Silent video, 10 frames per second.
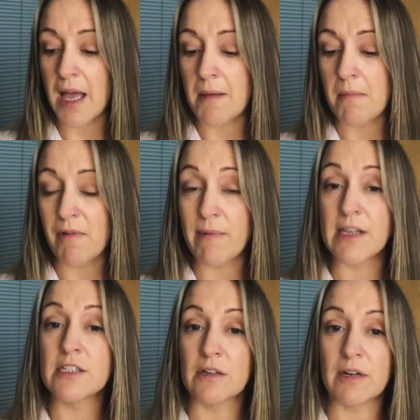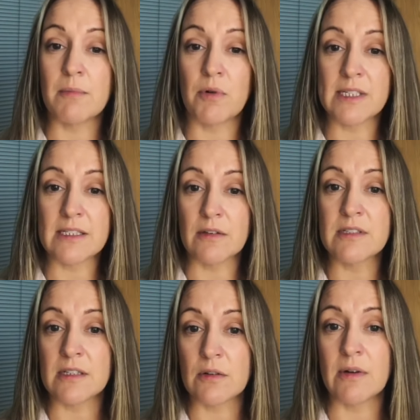I've mentioned already, Porcelain,
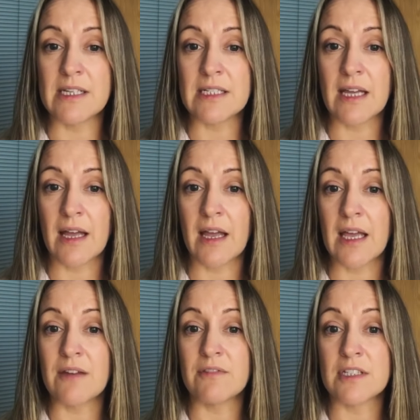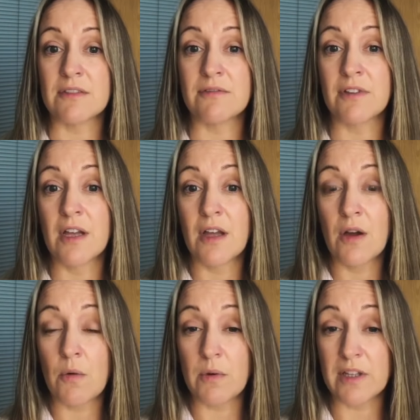they're quite innovative
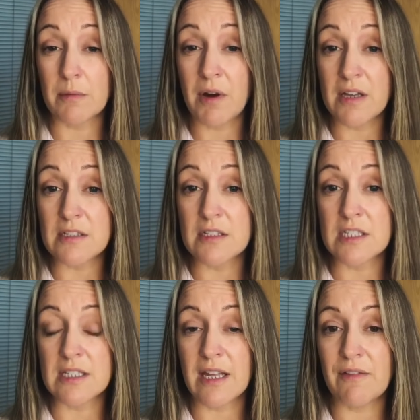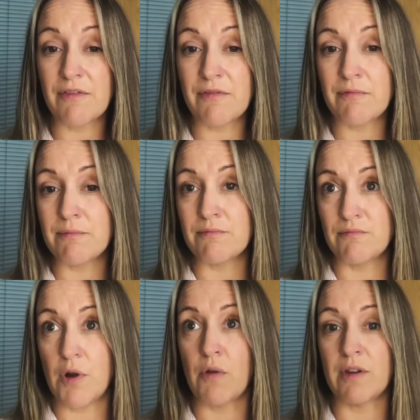with their product, and
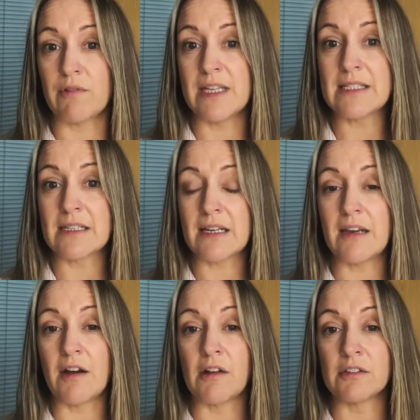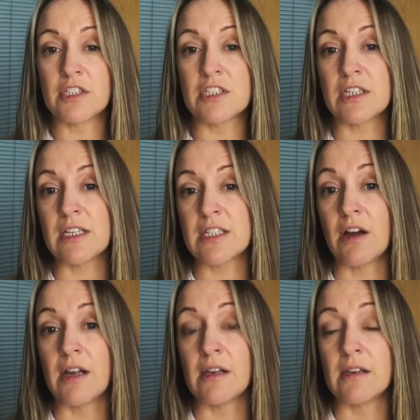they've only recently launched a
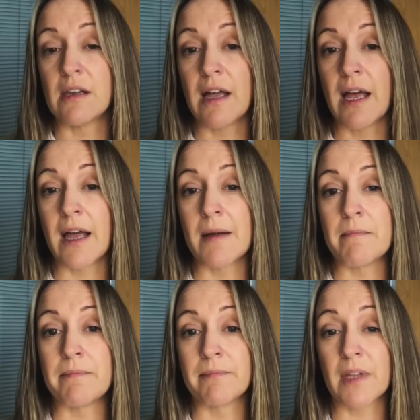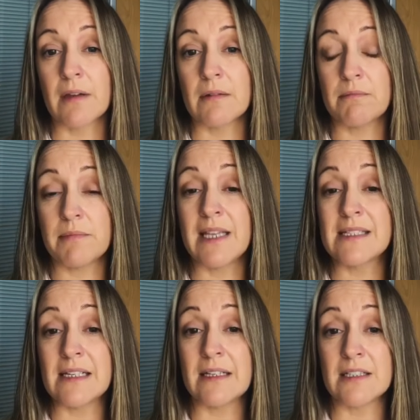tile,
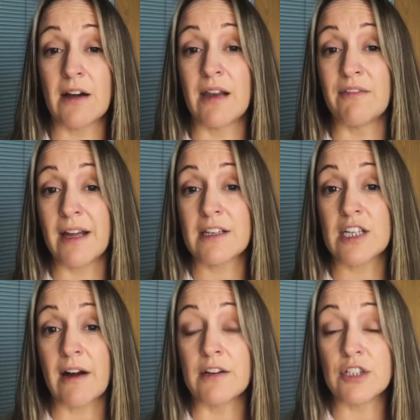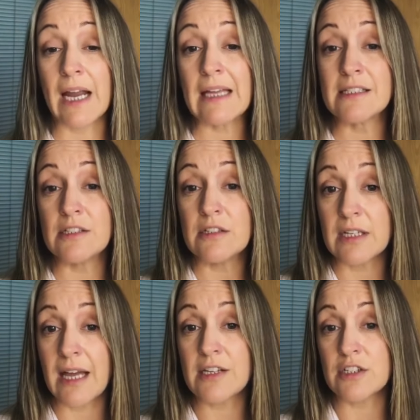basically a tile effect shower tray, so you can
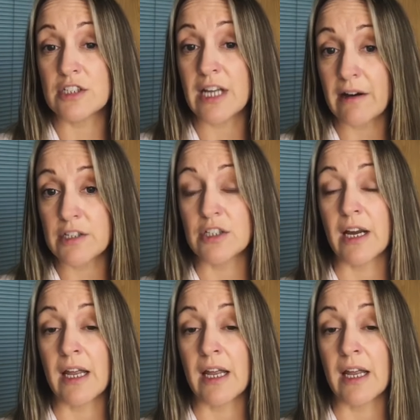get your shower tray